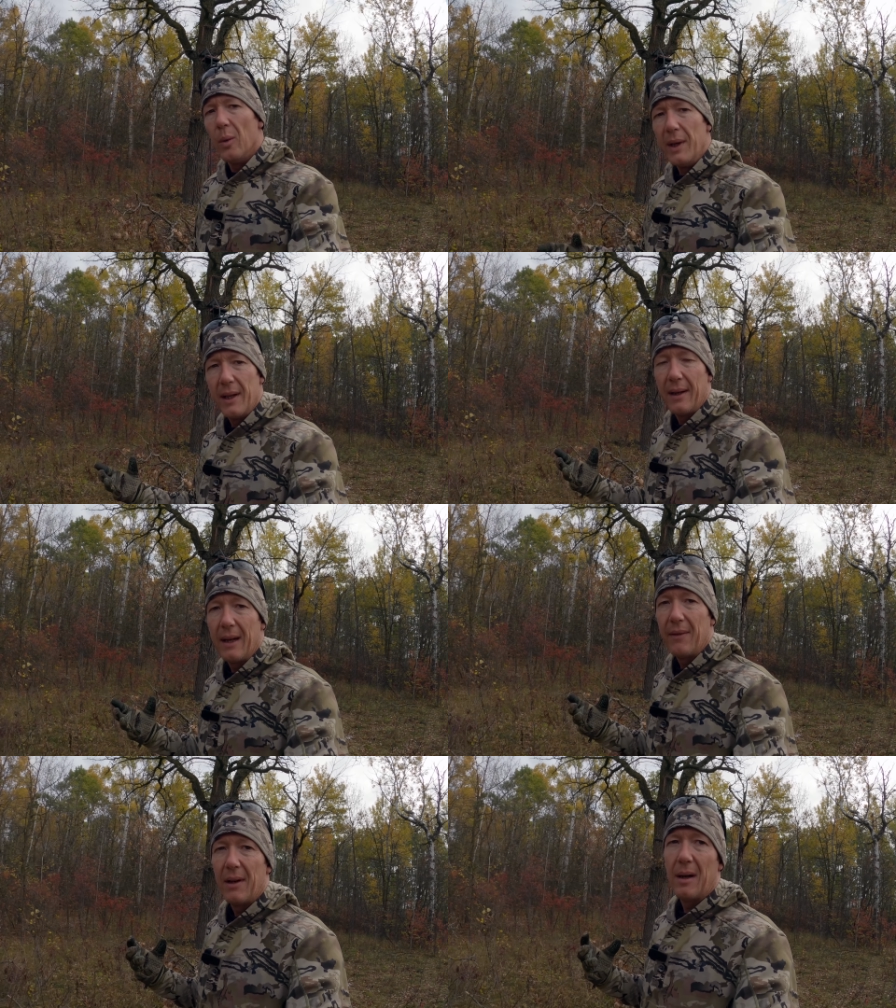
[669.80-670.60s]
We didn't
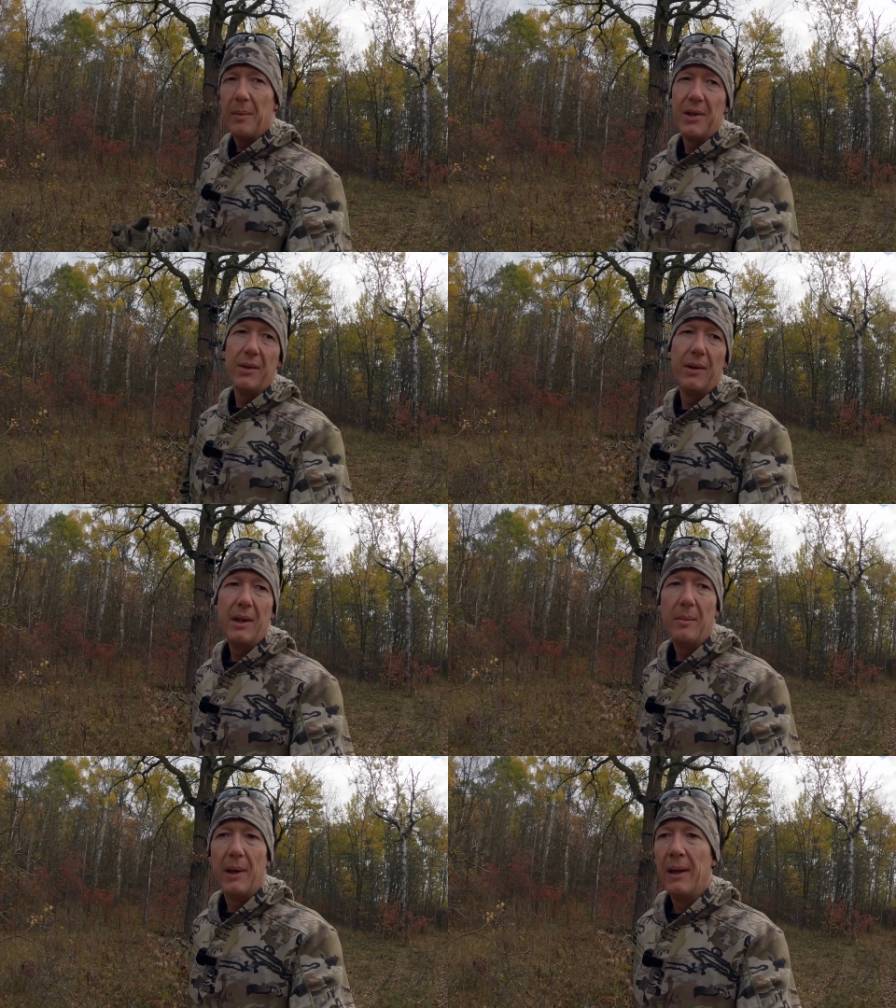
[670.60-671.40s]
have that
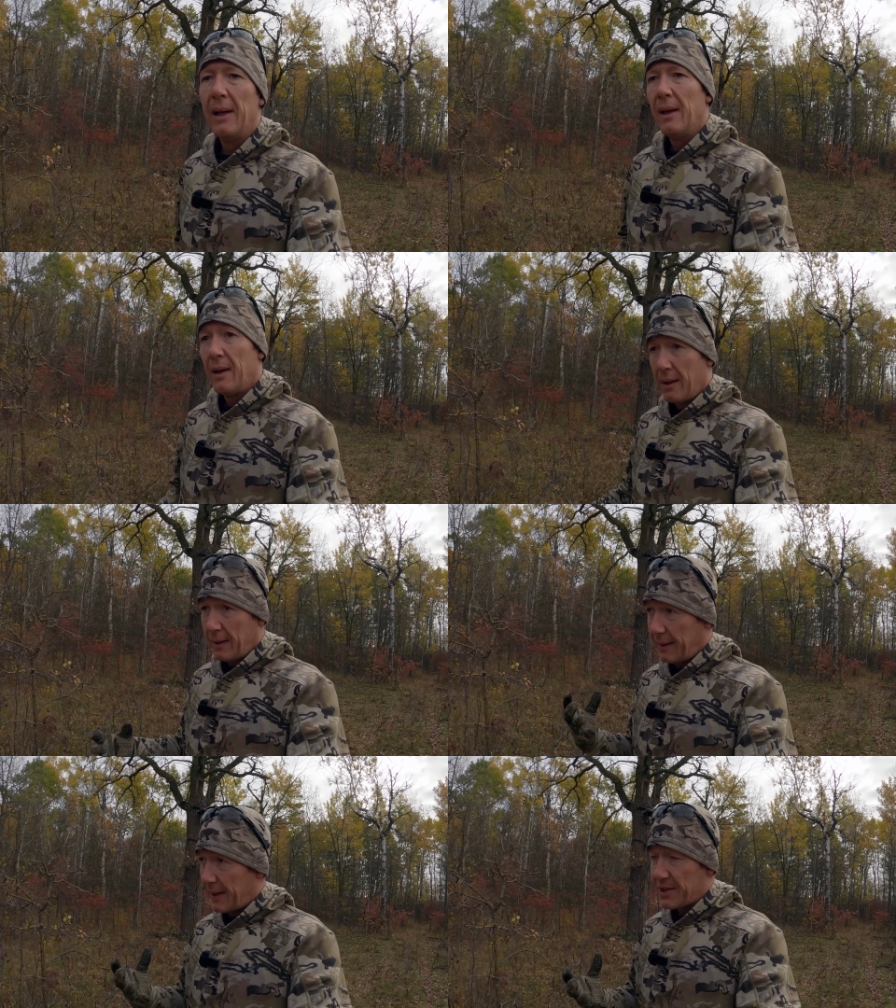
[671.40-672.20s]
opportunity, but
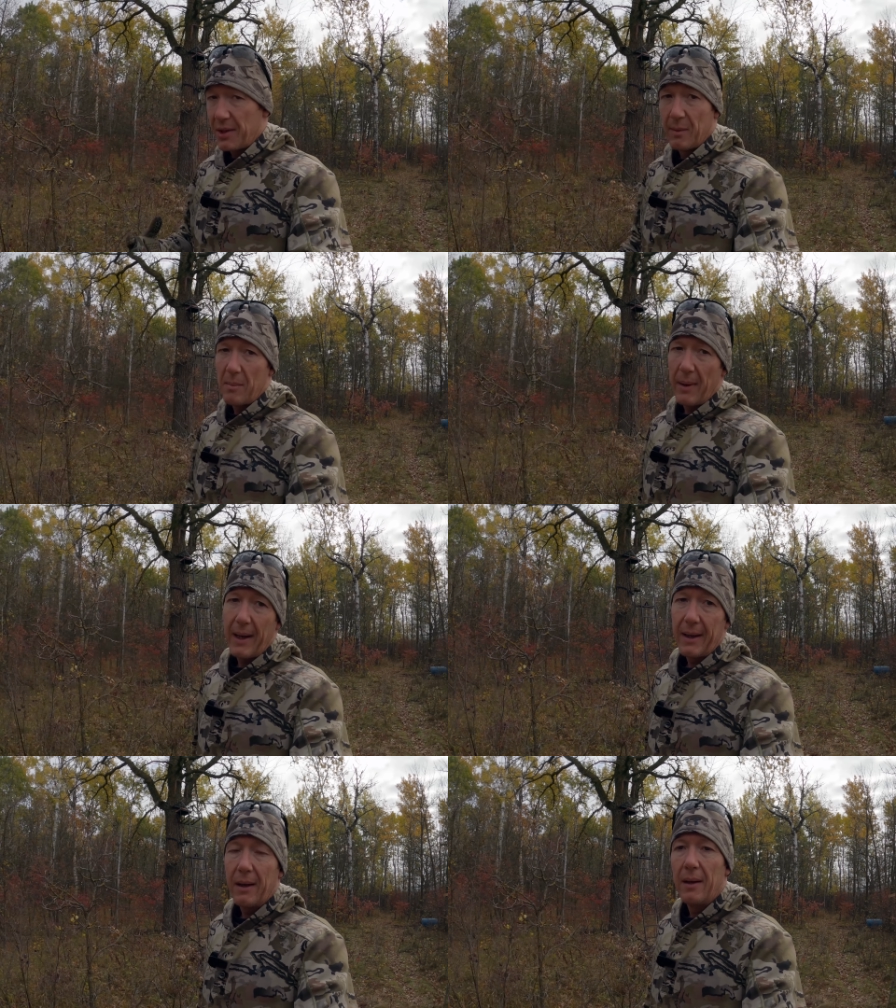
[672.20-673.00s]
next year we'll be
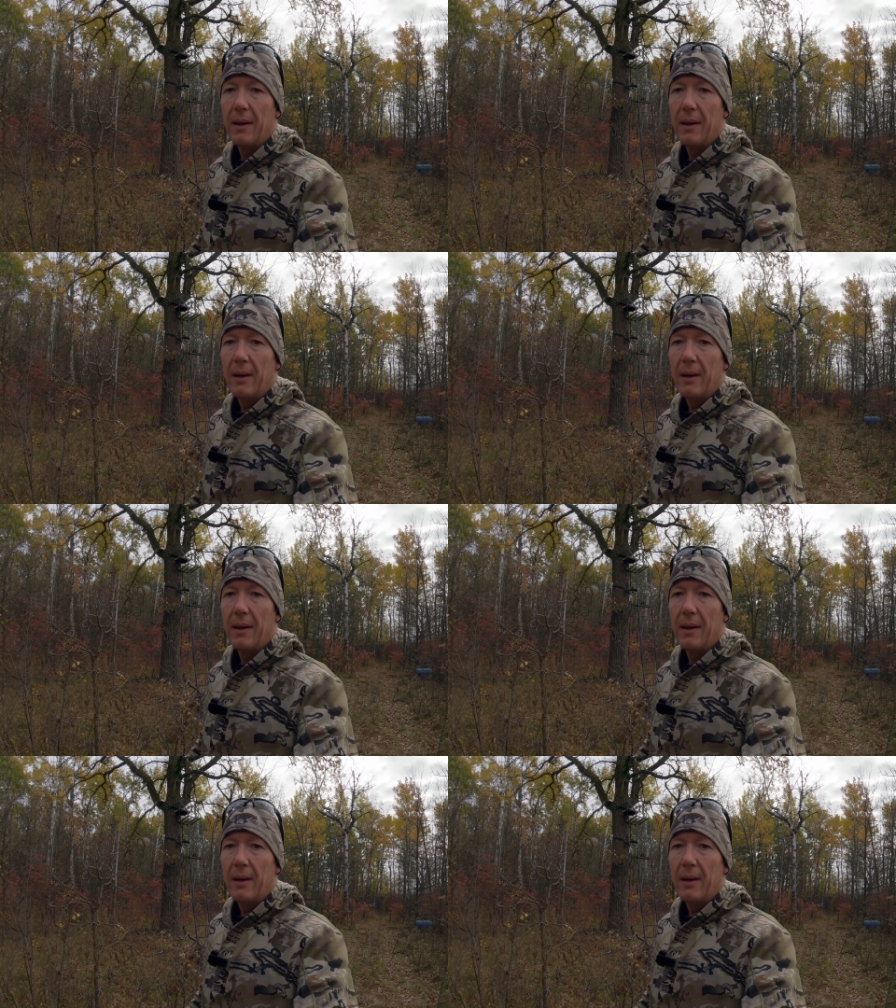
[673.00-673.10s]
back,